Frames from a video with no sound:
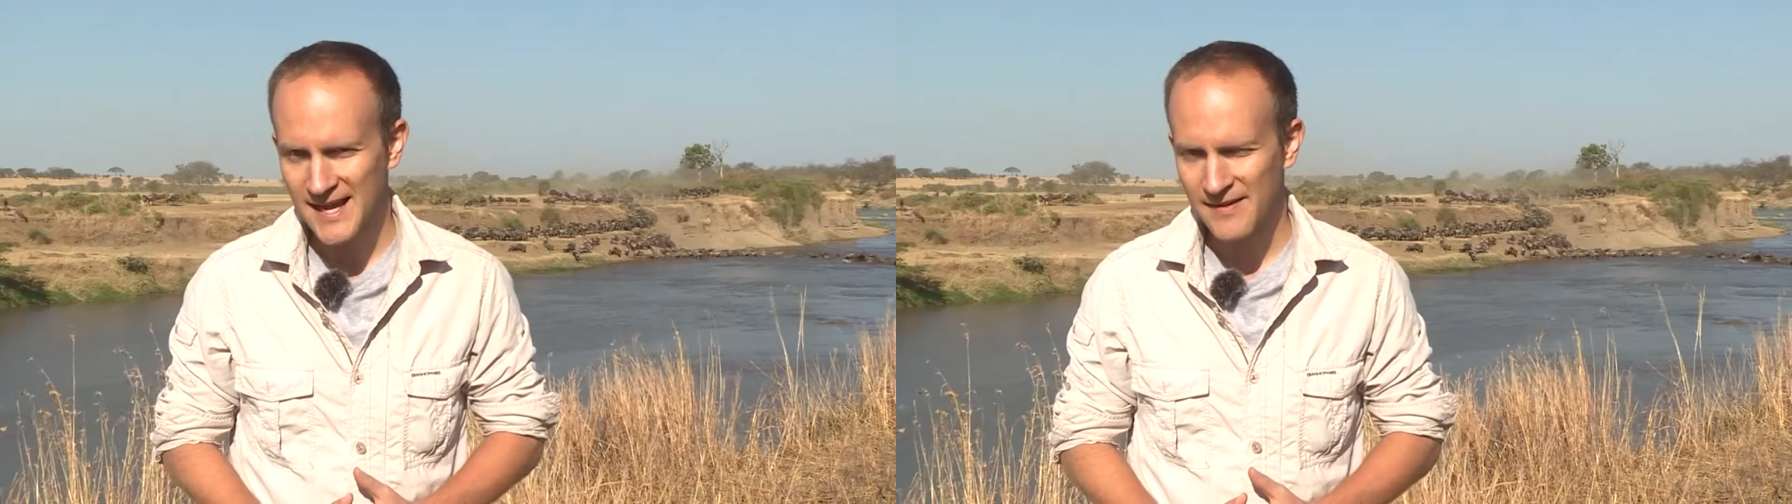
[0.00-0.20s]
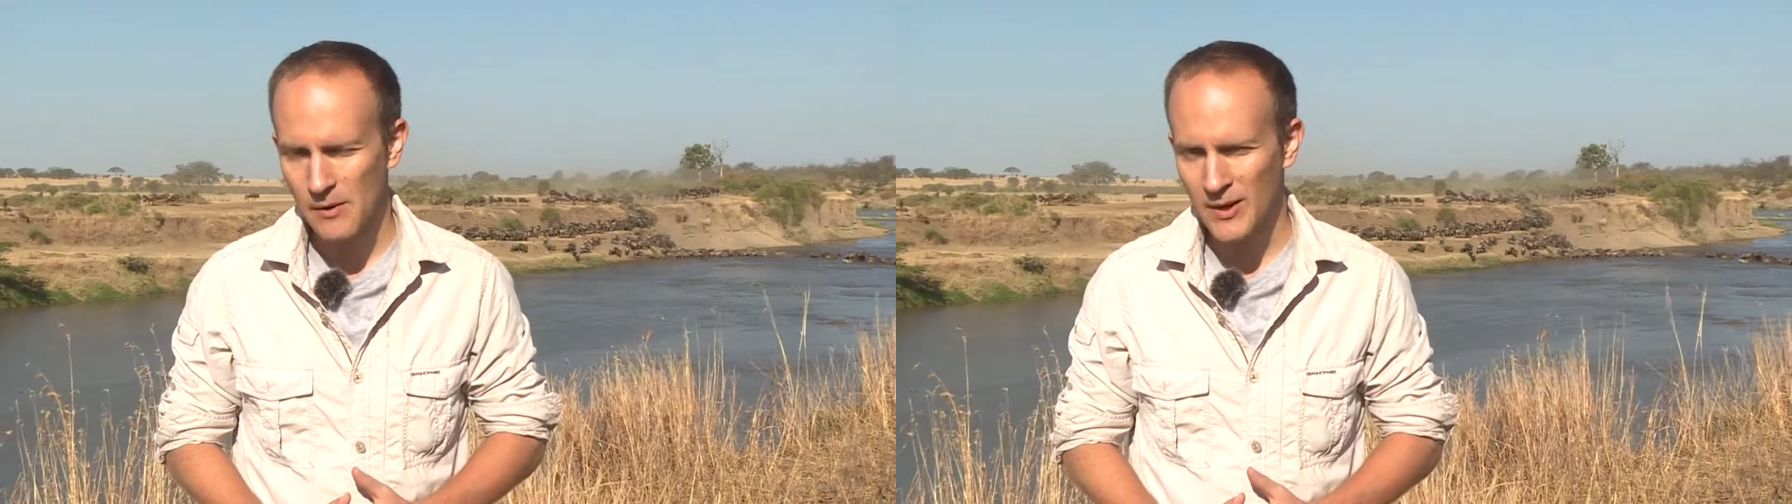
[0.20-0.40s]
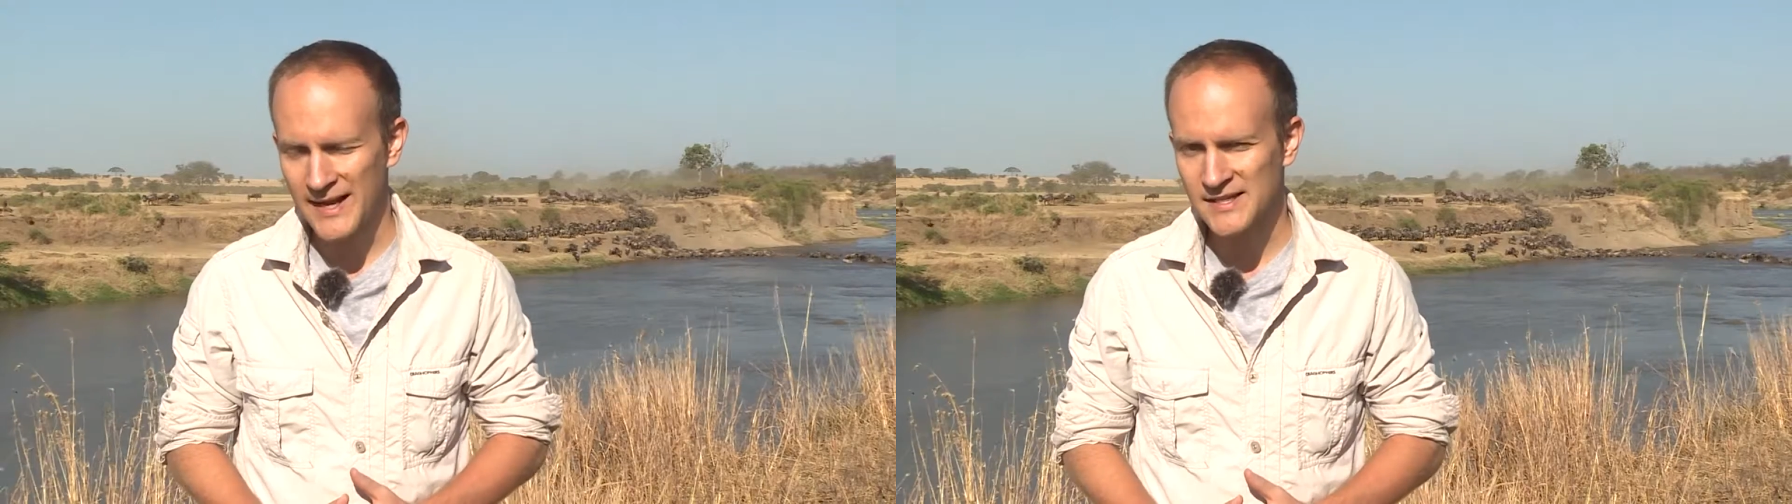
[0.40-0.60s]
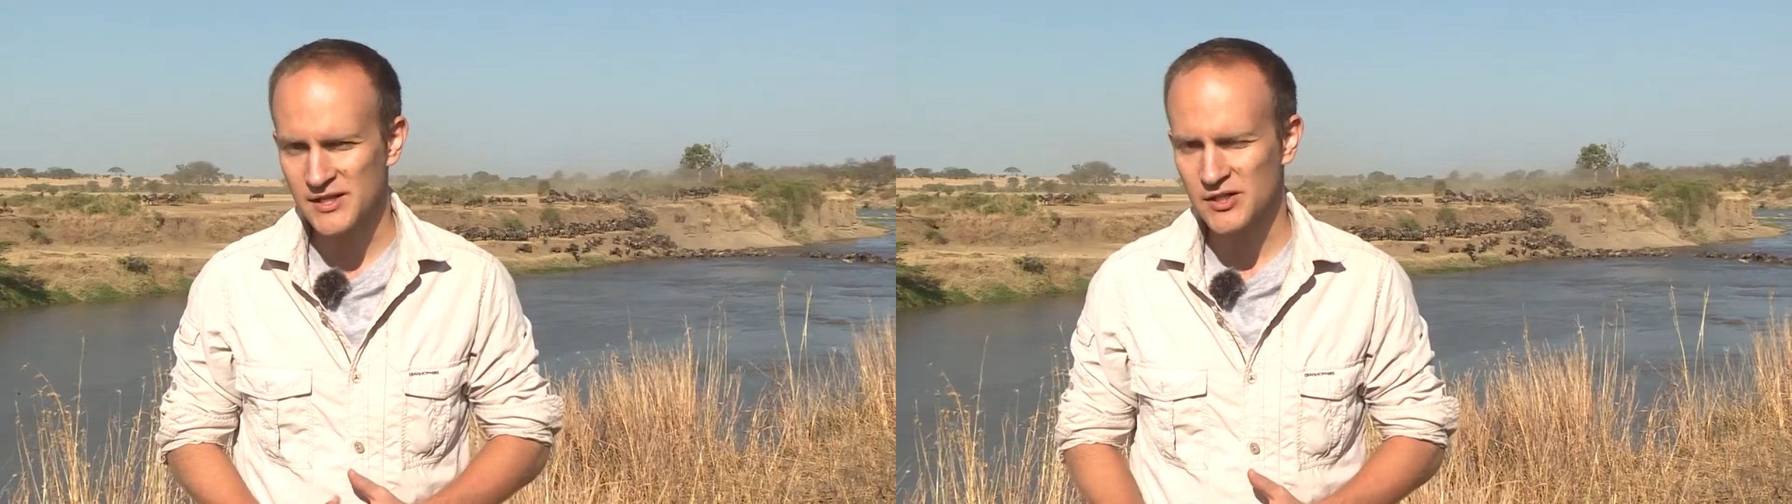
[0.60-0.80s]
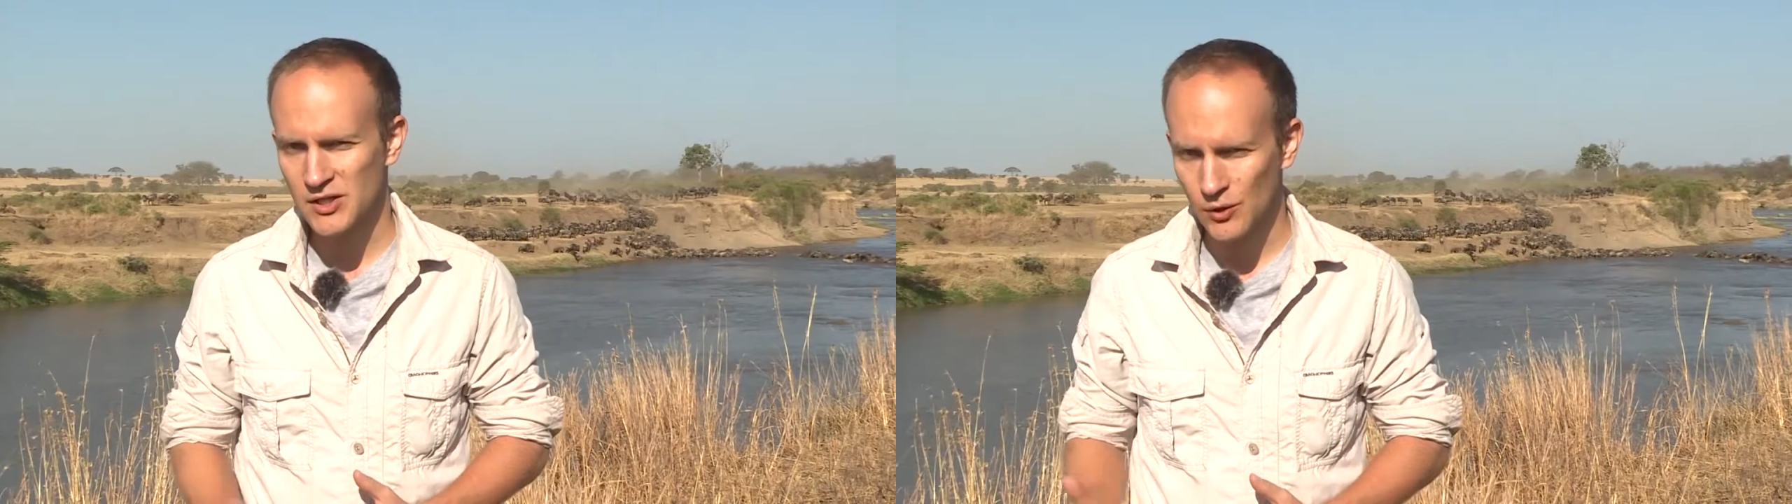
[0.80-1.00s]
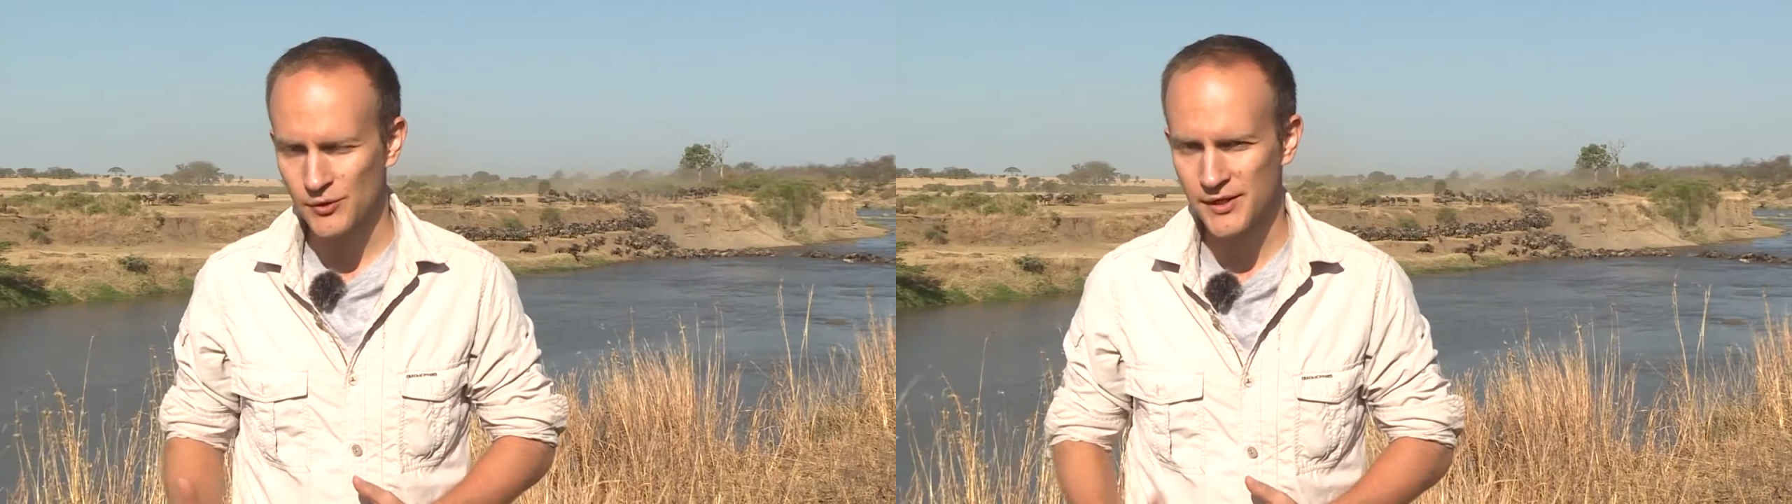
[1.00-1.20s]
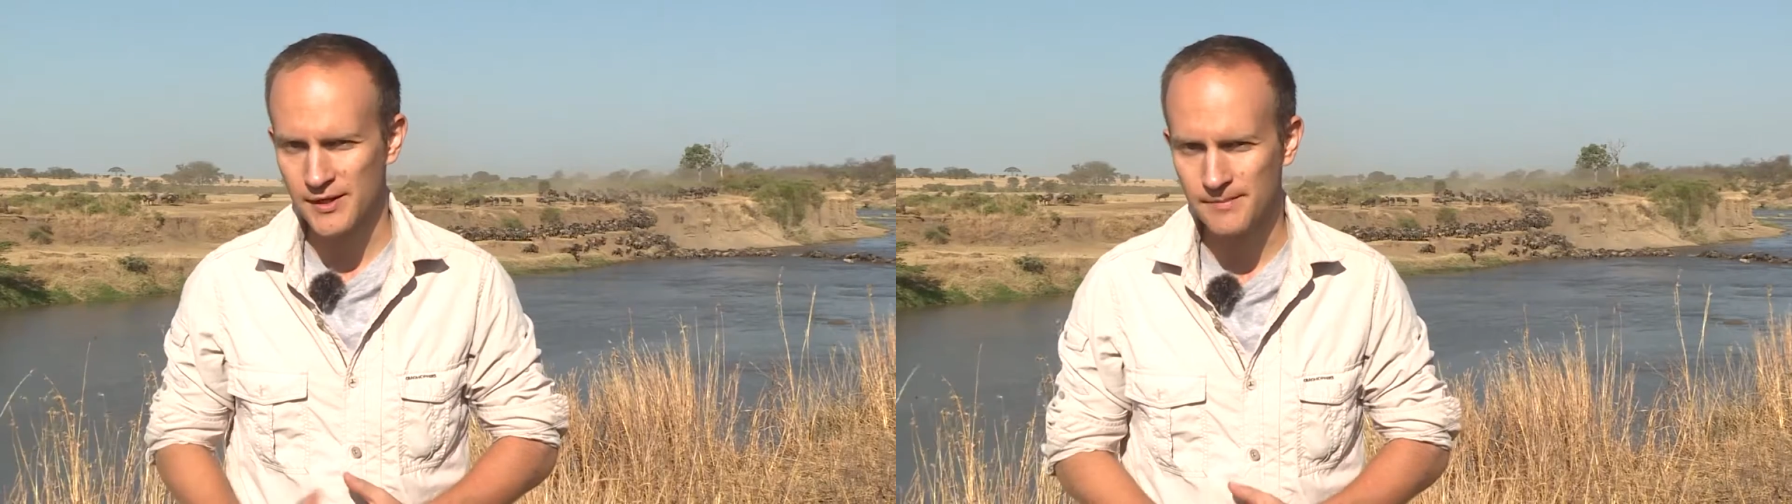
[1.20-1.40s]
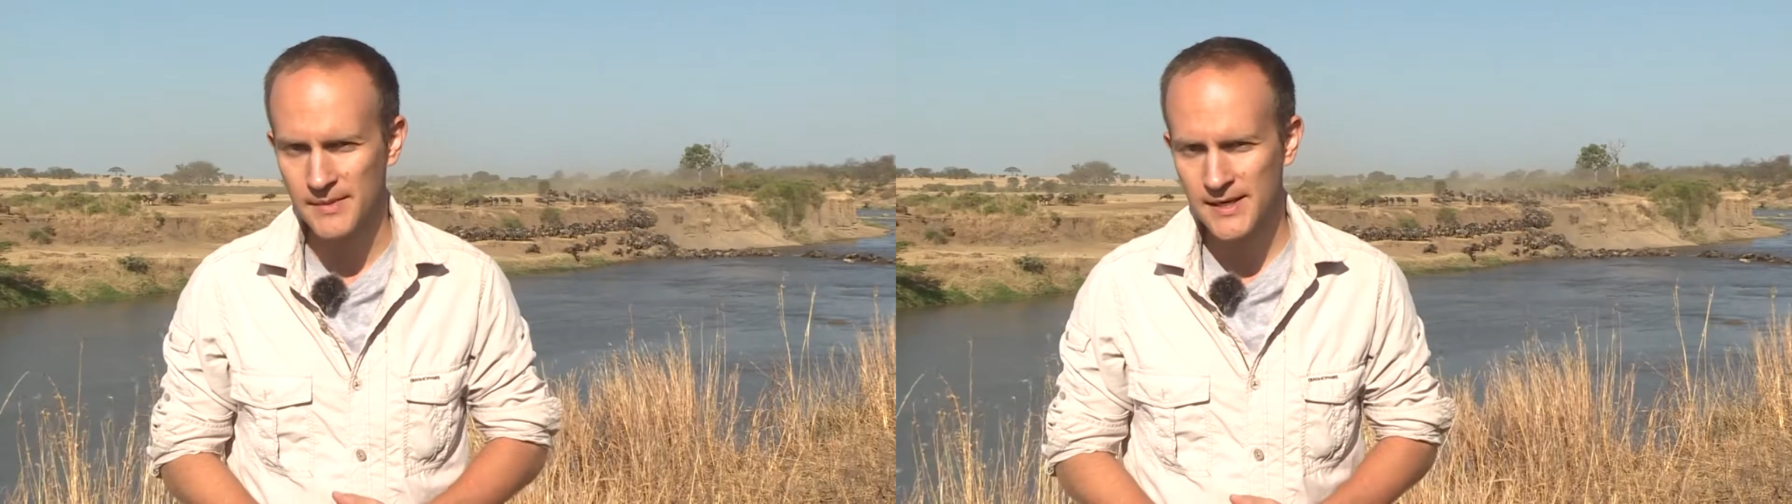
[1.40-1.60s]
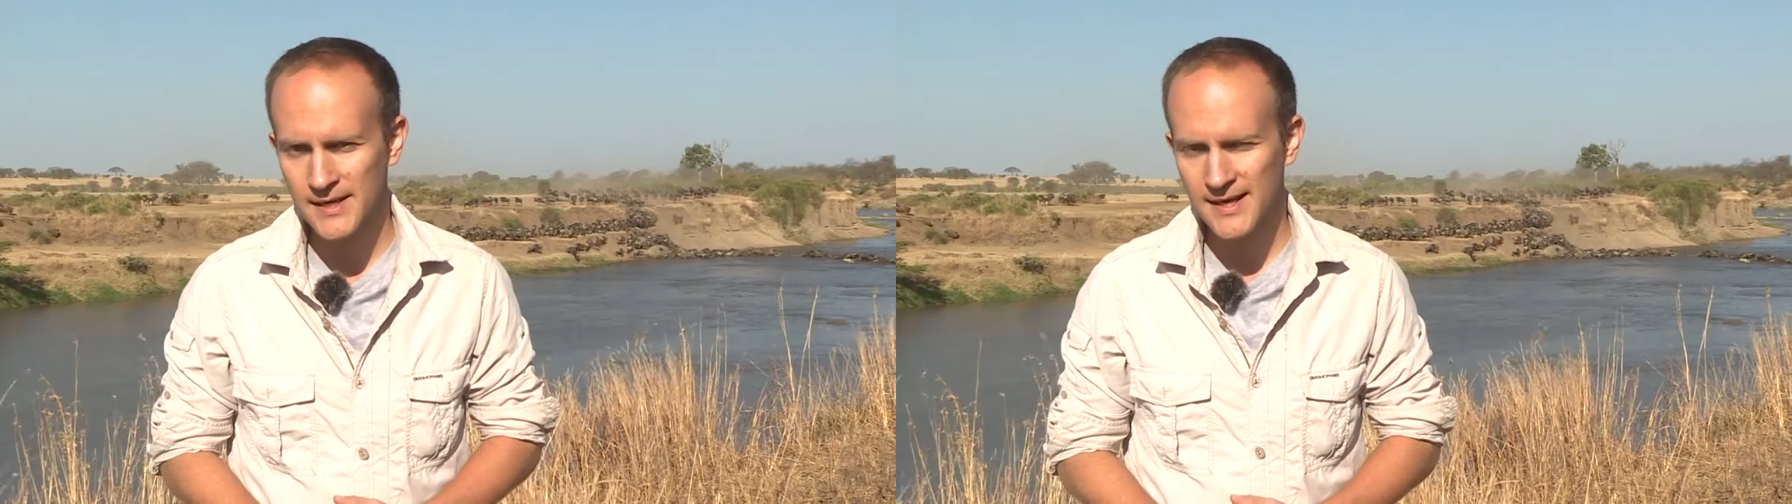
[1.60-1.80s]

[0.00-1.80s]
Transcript: and they're willing to slaughter them